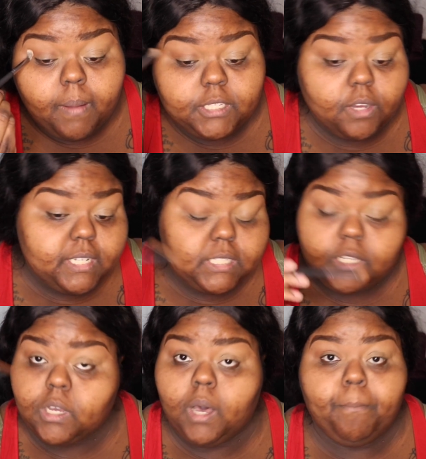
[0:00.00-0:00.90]
So this is
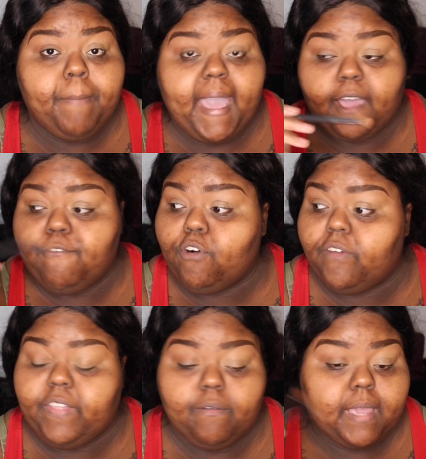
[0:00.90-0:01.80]
a back and
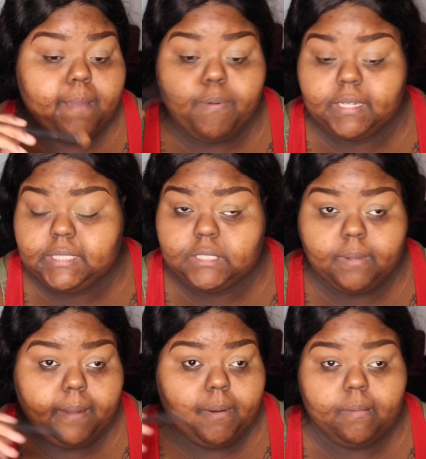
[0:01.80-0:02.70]
forth thing. We can't process,
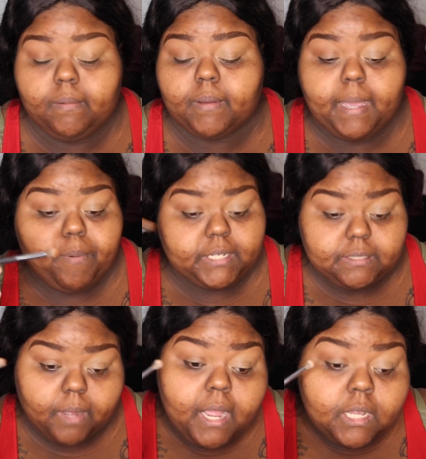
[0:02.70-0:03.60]
blah, blah, blah, can't process, blah.